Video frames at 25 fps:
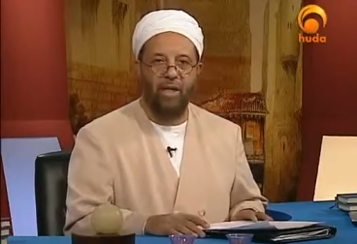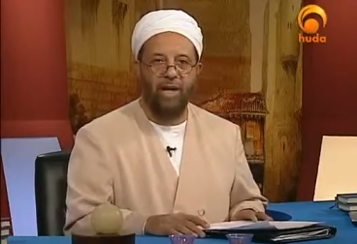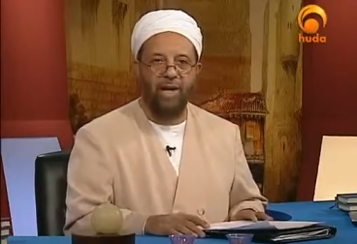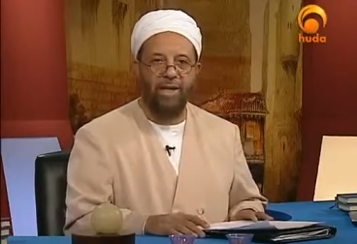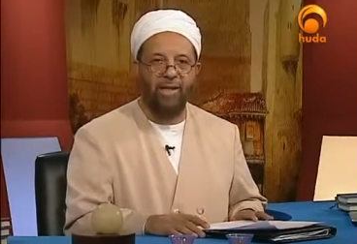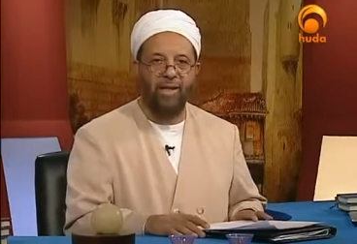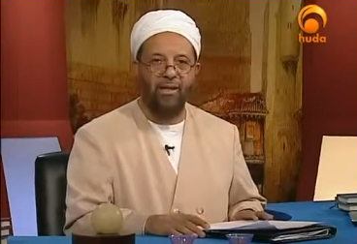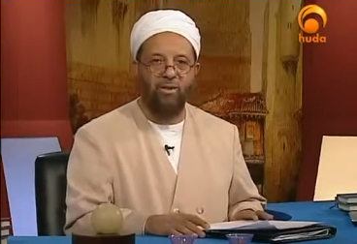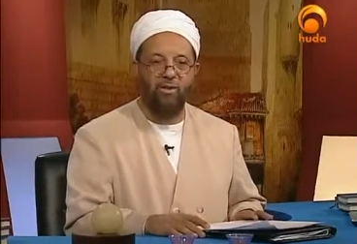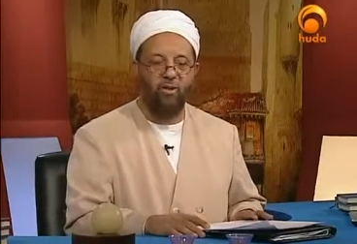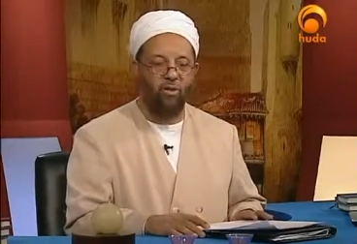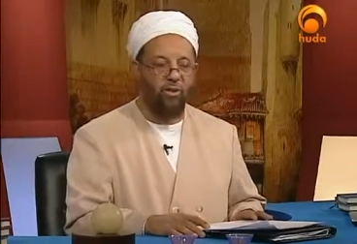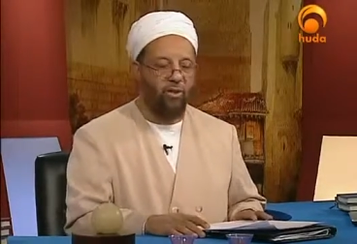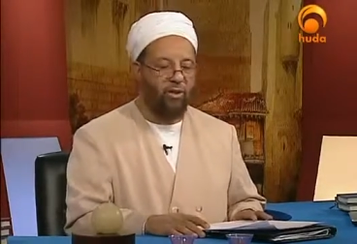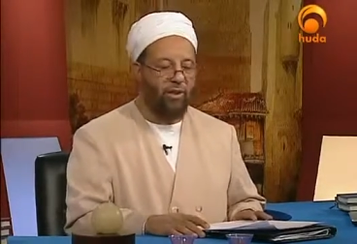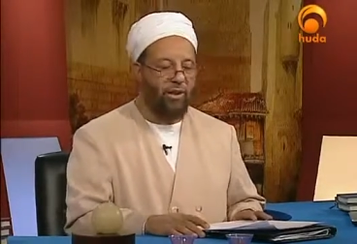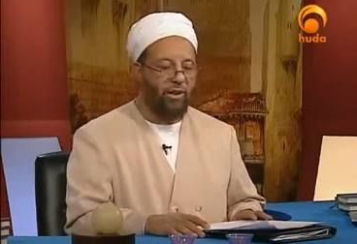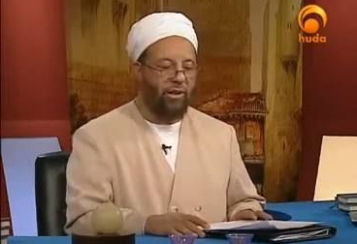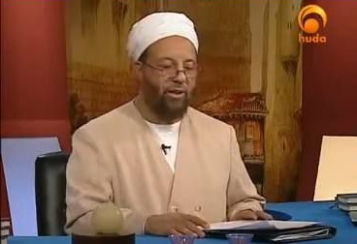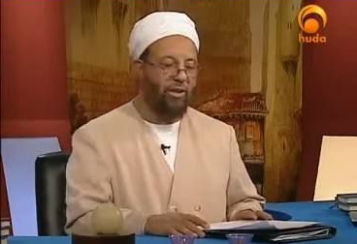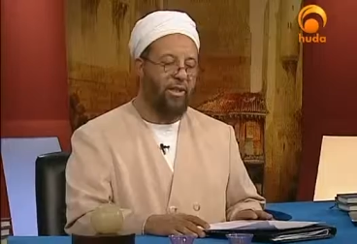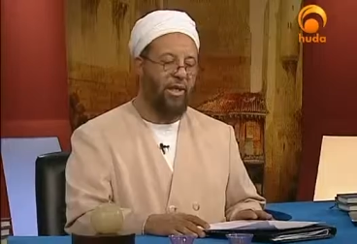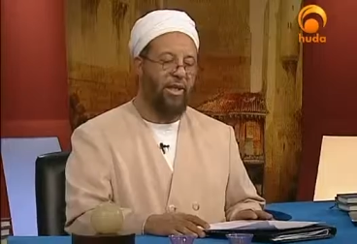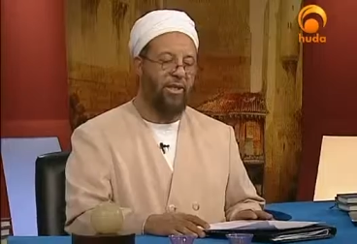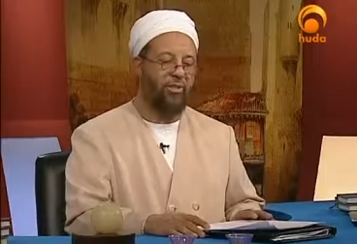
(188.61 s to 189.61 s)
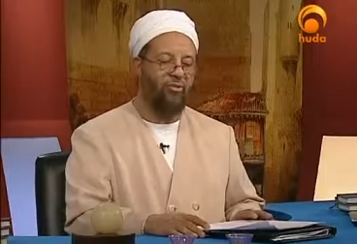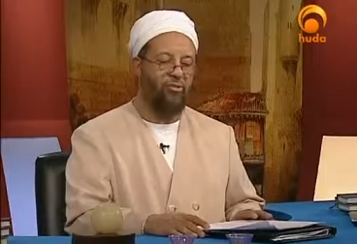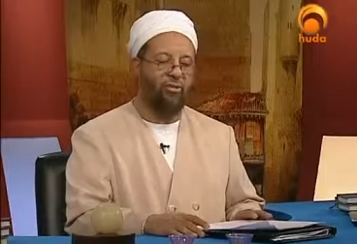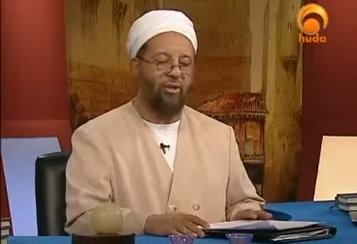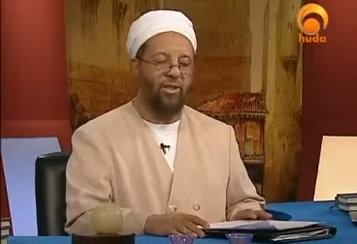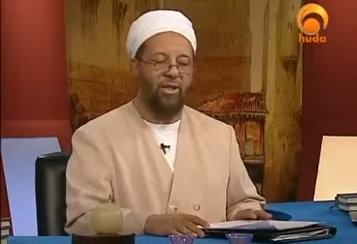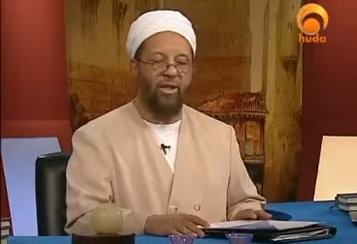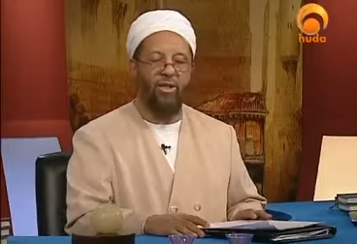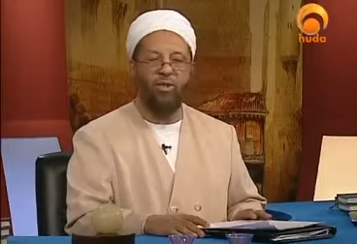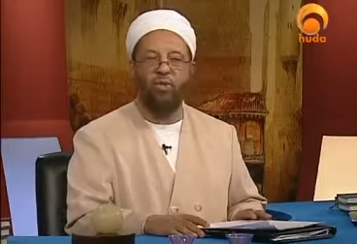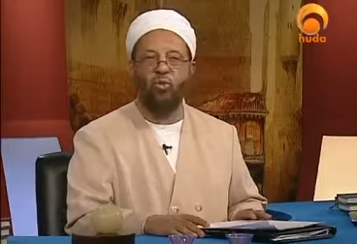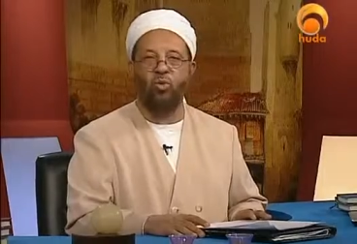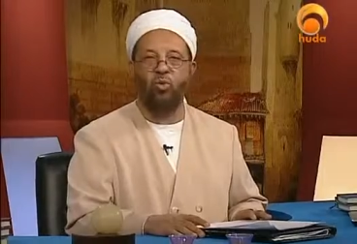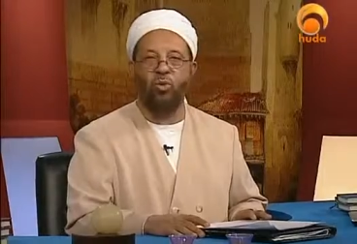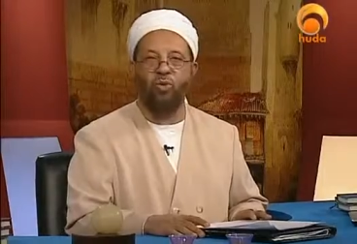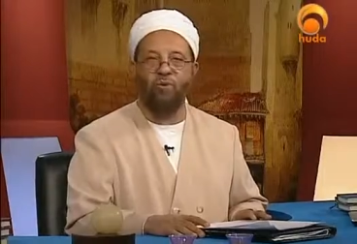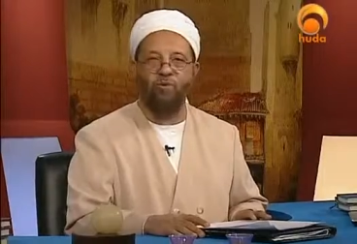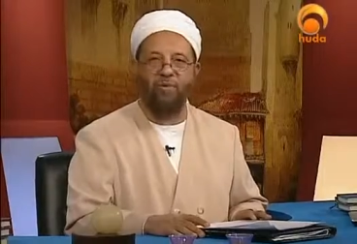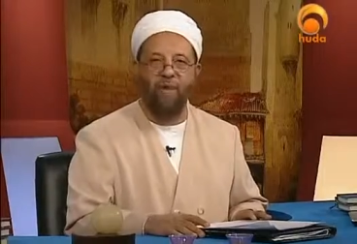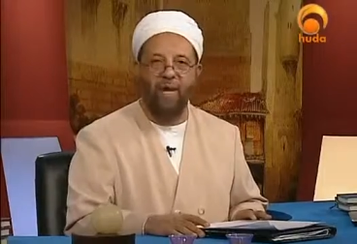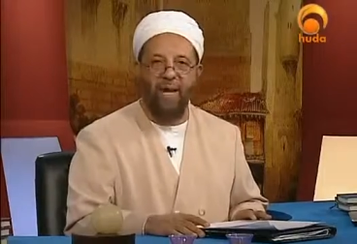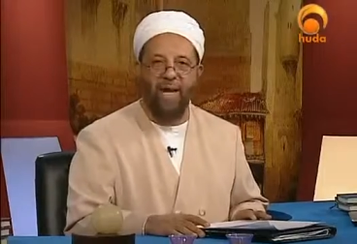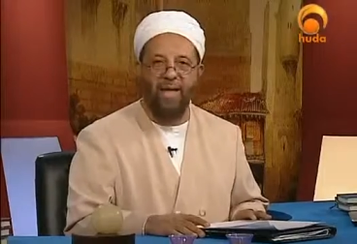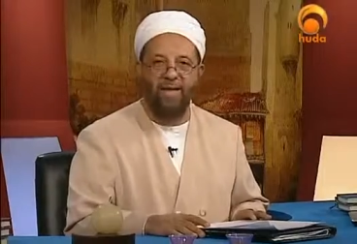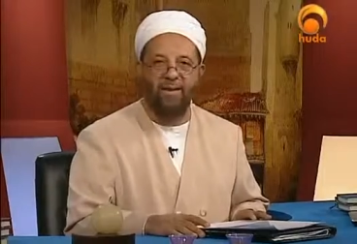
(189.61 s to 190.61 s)
and he turned his country into a
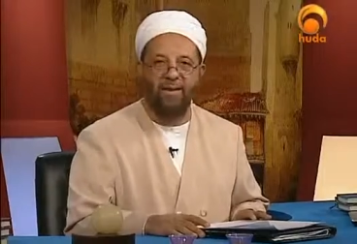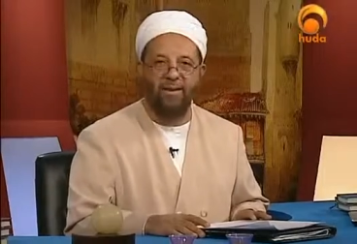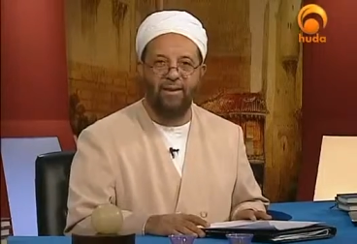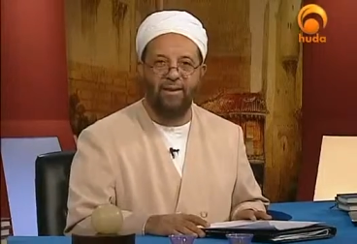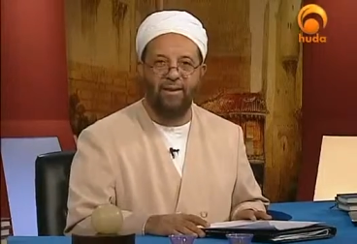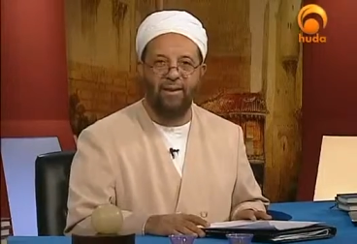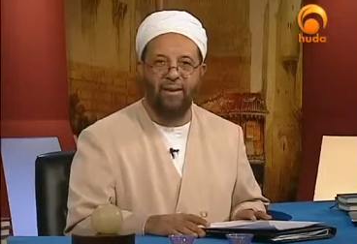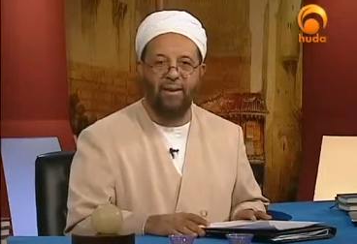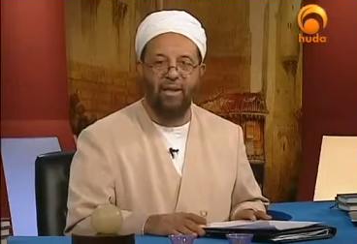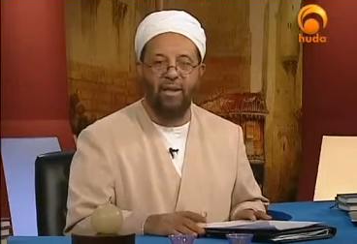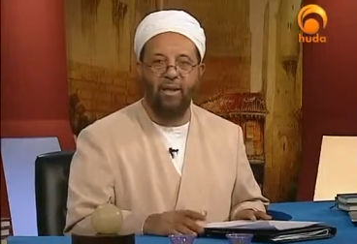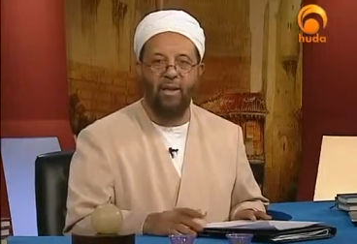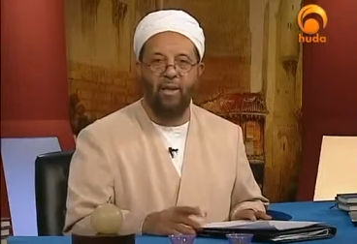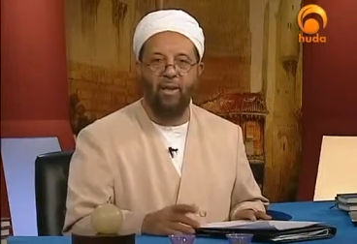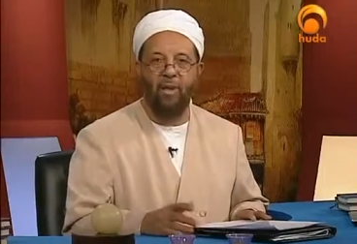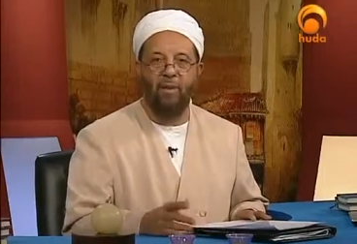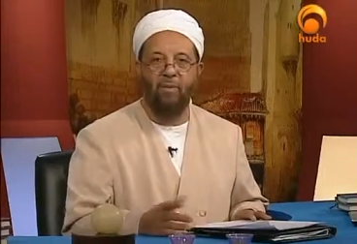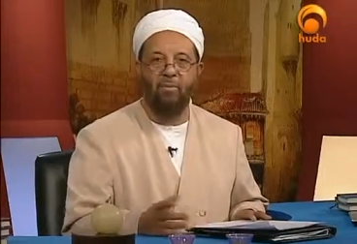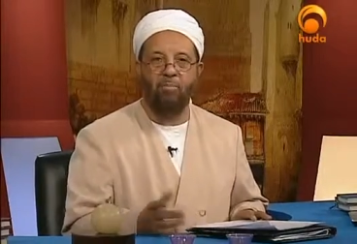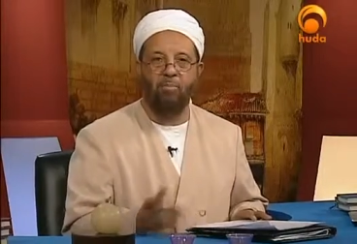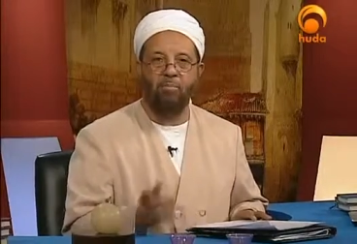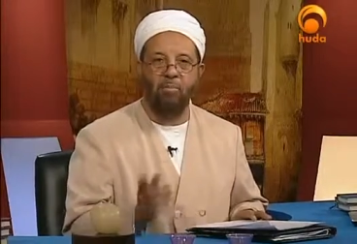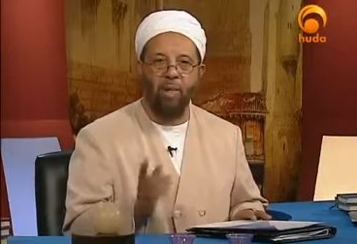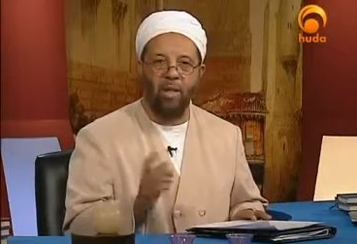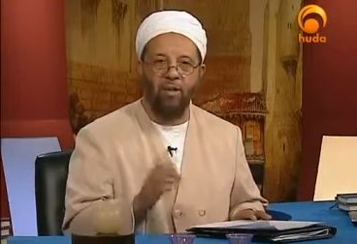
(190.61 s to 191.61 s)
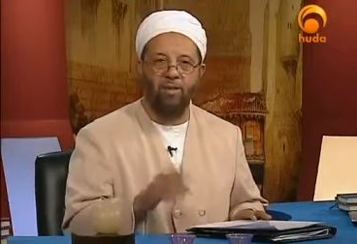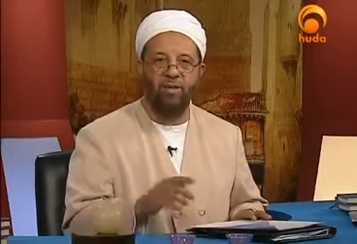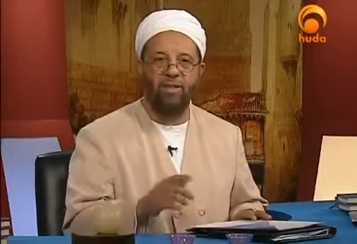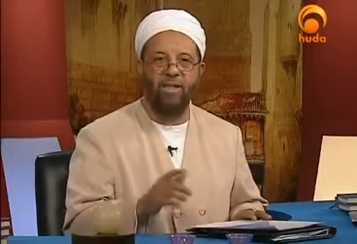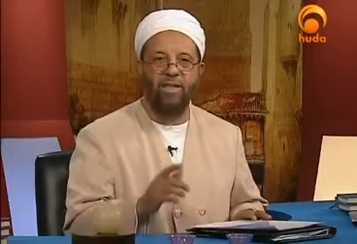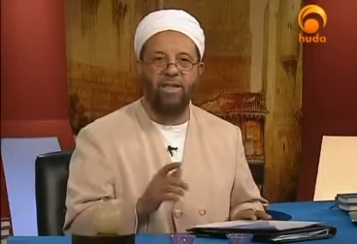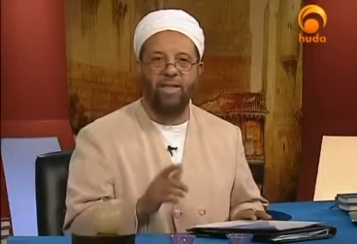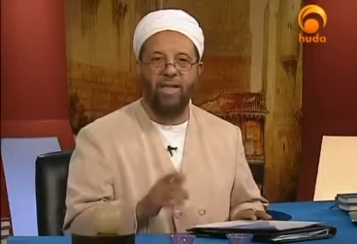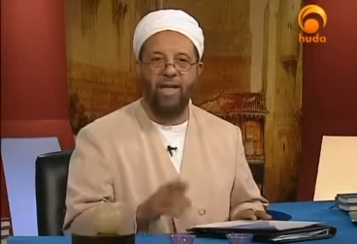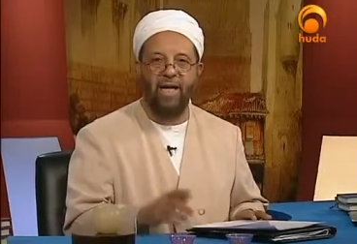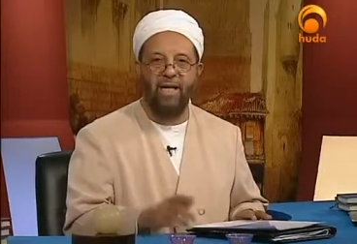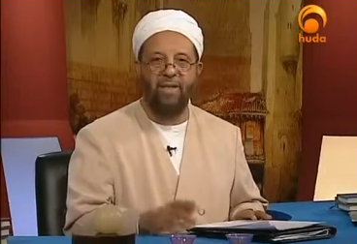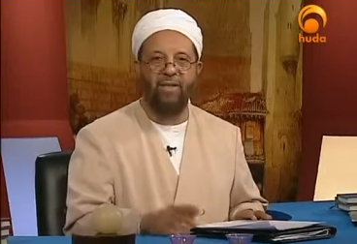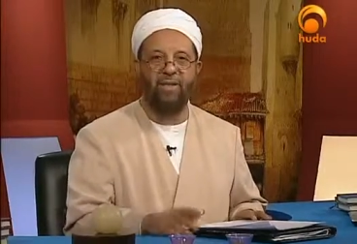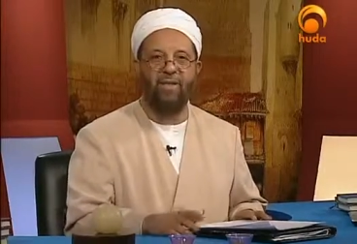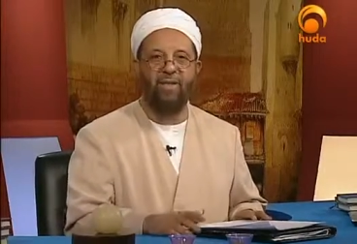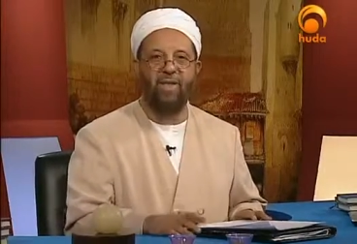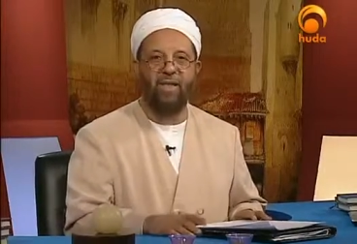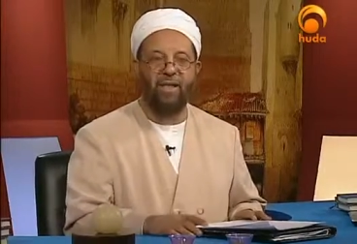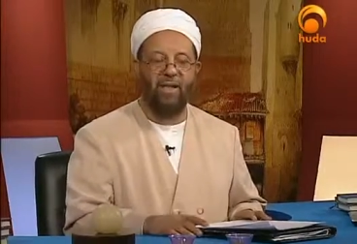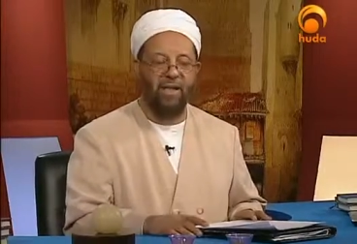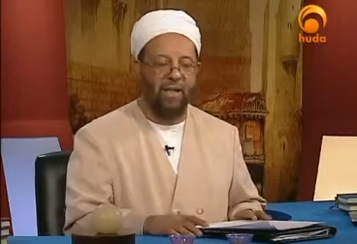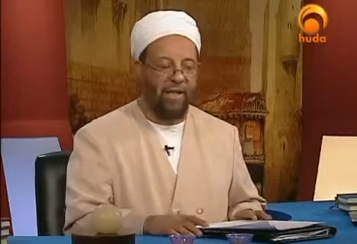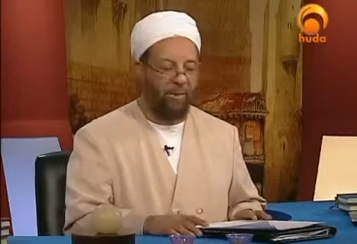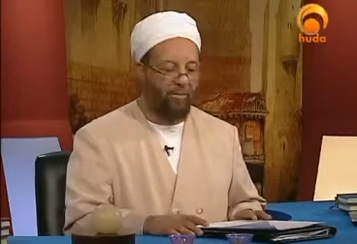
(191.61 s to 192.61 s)
vast, multi
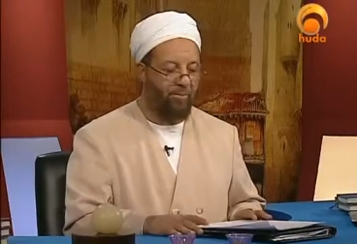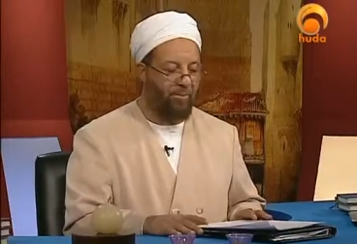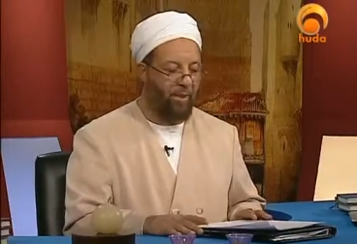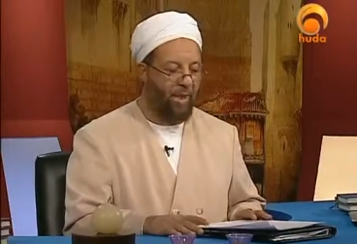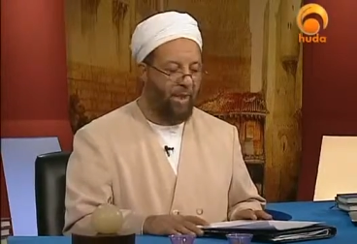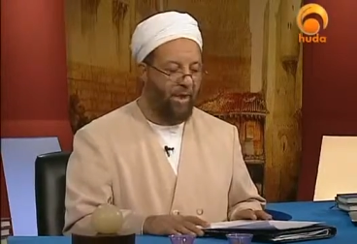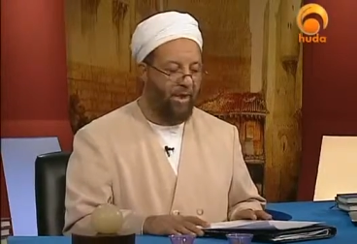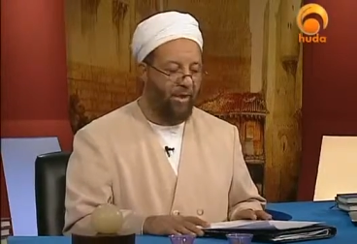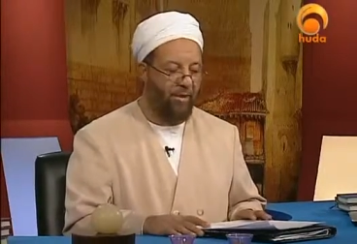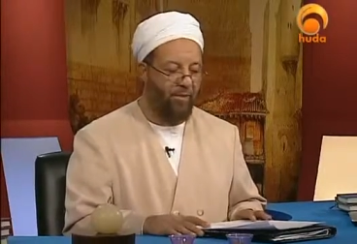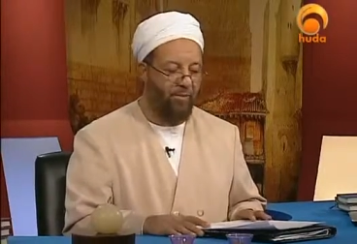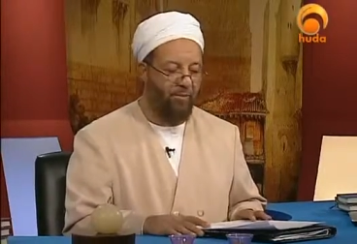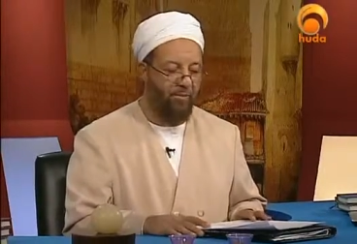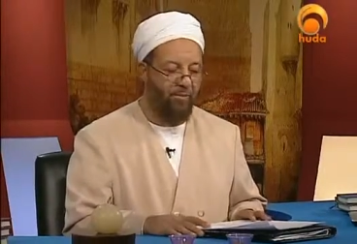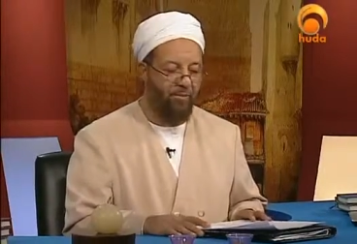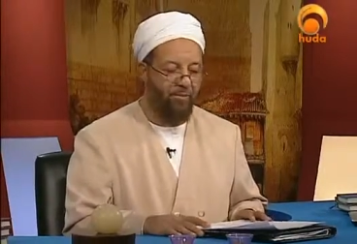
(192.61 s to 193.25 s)
ethnic empire.